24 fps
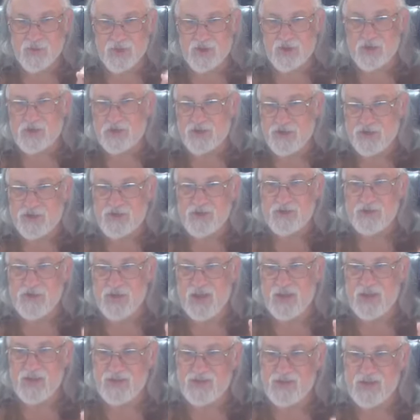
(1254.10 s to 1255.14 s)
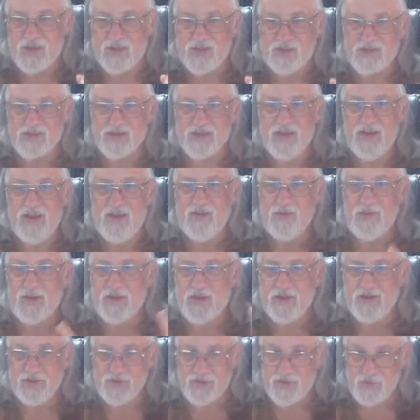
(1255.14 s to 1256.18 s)
we couldn't do the eight things. We
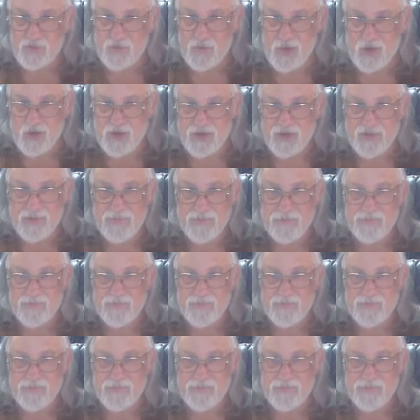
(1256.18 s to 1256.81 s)
couldn't do one.